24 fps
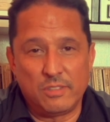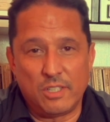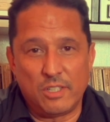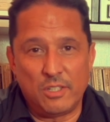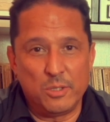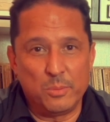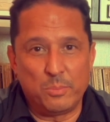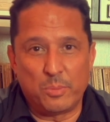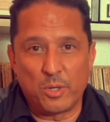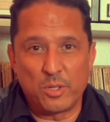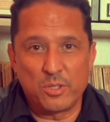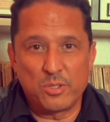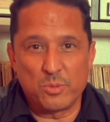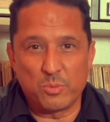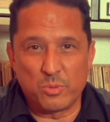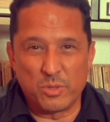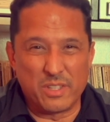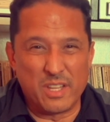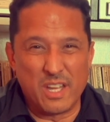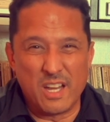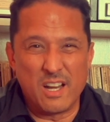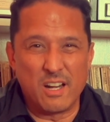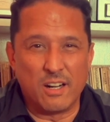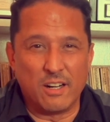All the parts were
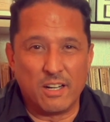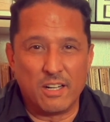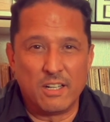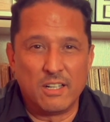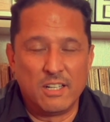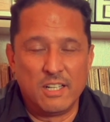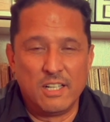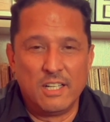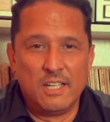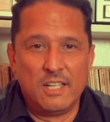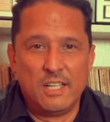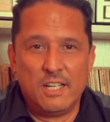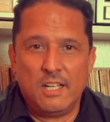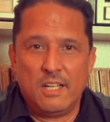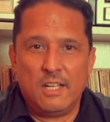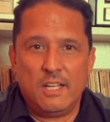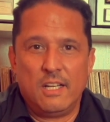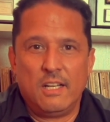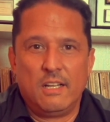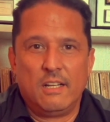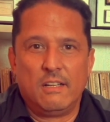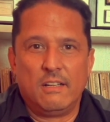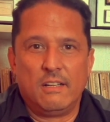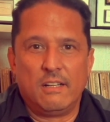there.
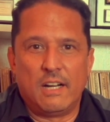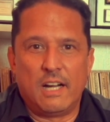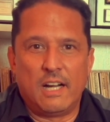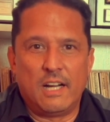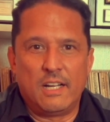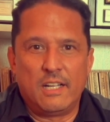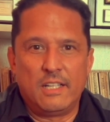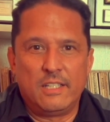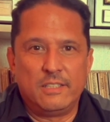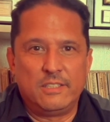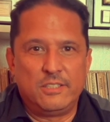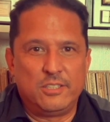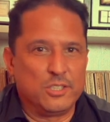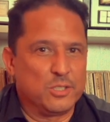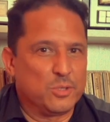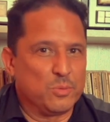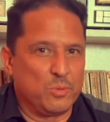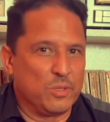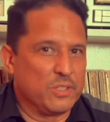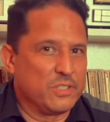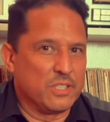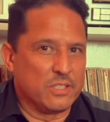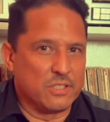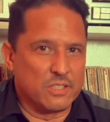I just
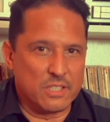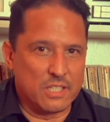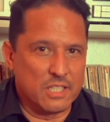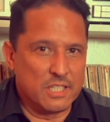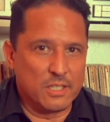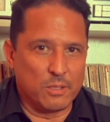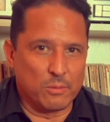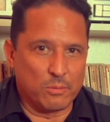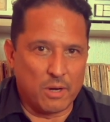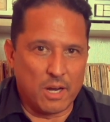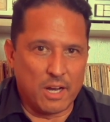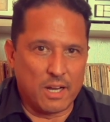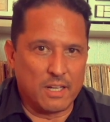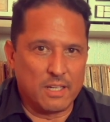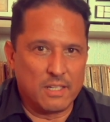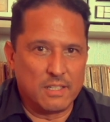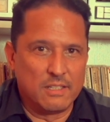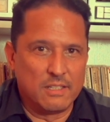wasn't seeing it right.